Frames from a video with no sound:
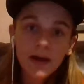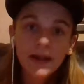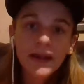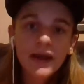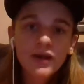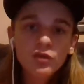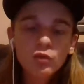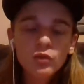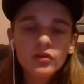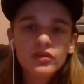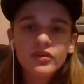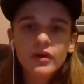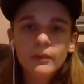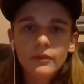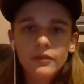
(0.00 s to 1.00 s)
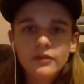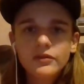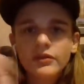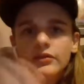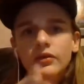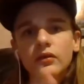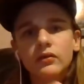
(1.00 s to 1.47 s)
guys, what's up? This
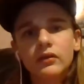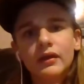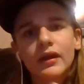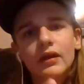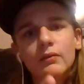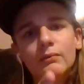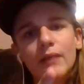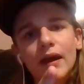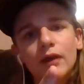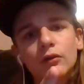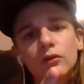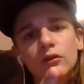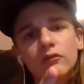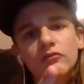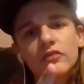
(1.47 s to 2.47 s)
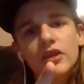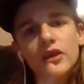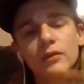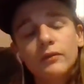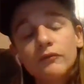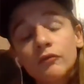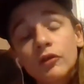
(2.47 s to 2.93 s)
is Ugly Kid back on another
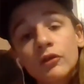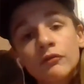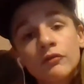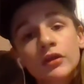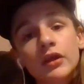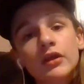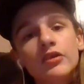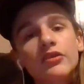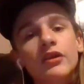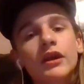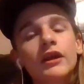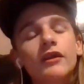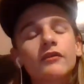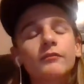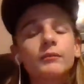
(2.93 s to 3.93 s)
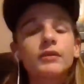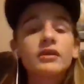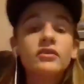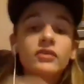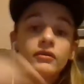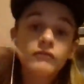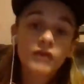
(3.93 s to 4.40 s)
video. Before this video gets started,
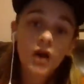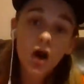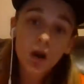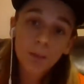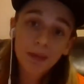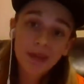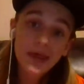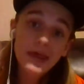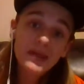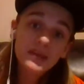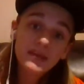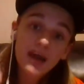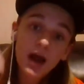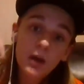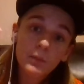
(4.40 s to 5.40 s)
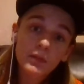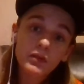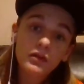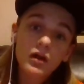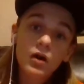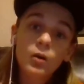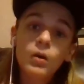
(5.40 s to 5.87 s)
please leave a comment down
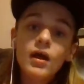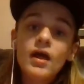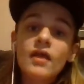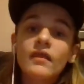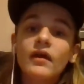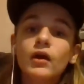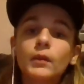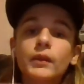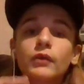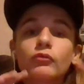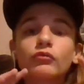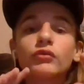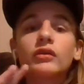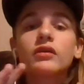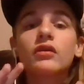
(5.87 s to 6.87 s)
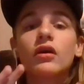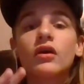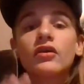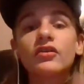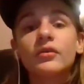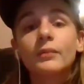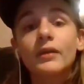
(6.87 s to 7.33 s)
below. That would be really
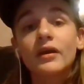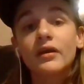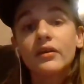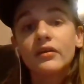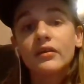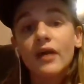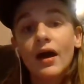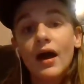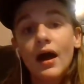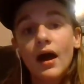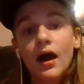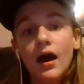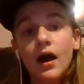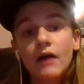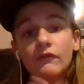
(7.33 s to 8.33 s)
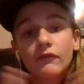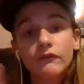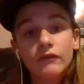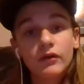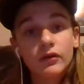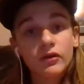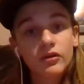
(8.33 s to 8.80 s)
awesome because I have a
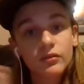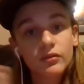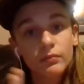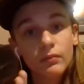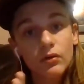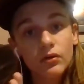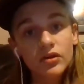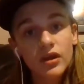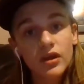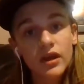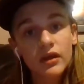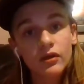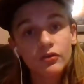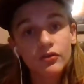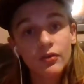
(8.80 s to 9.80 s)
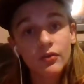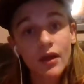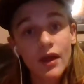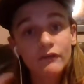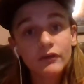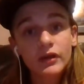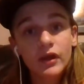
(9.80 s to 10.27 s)
very small channel, so
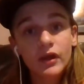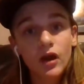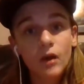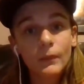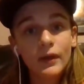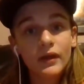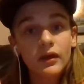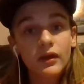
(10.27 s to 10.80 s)
every comment